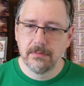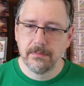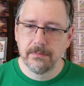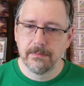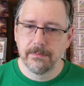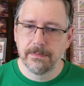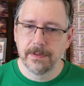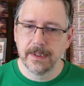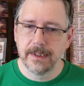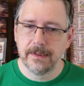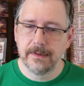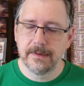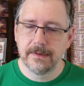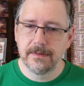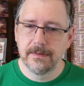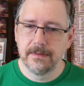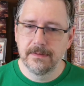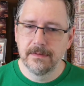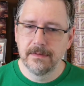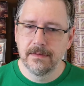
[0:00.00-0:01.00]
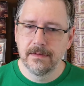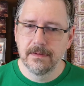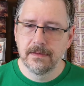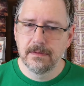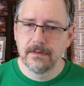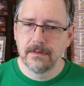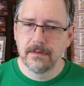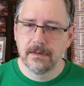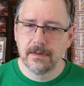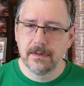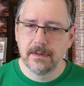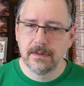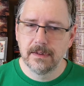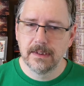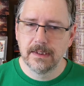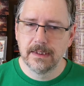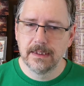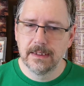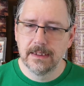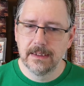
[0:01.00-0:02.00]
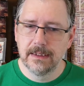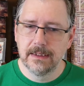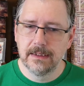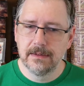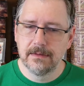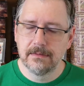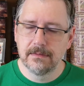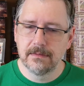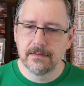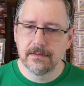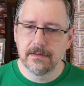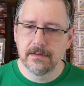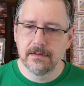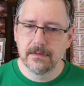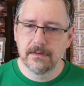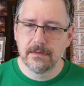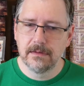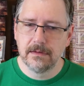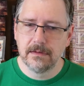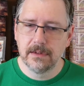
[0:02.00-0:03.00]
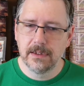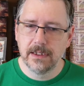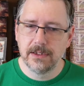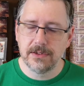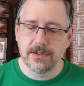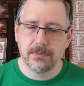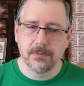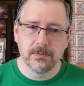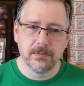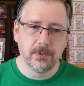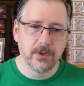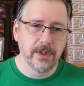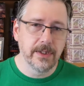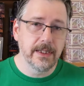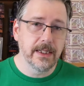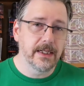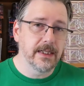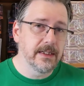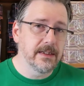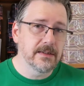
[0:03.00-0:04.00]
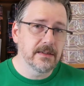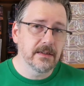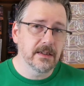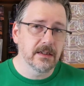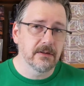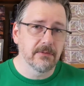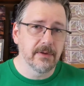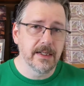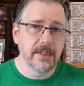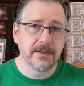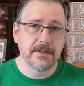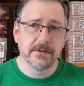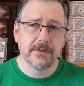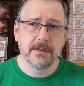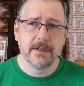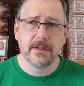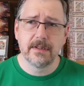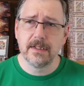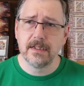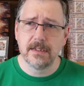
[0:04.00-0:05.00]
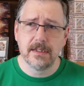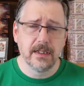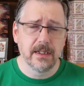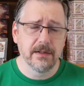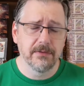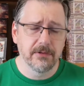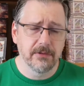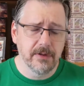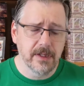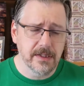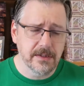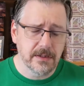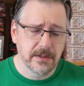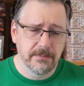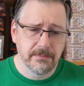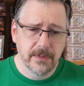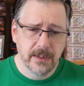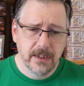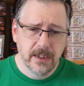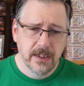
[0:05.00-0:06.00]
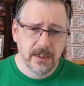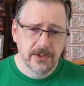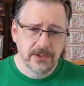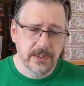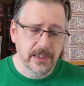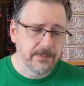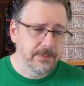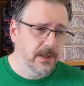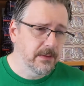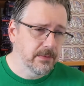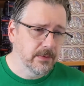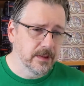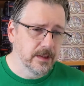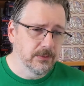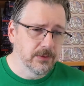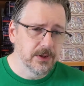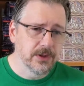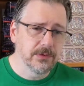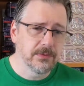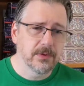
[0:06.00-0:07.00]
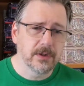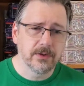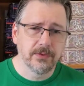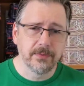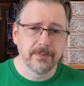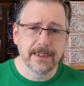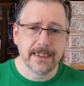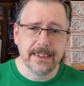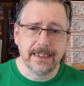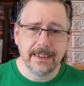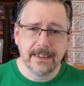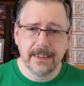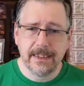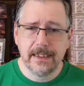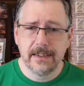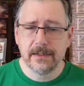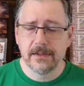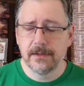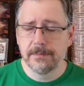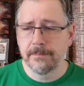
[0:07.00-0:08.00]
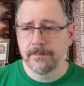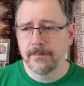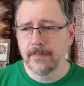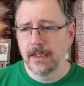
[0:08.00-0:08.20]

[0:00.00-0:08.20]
But I was worried that he still had a Razor. I think he did have a Razor. So that probably wouldn't have worked for me either.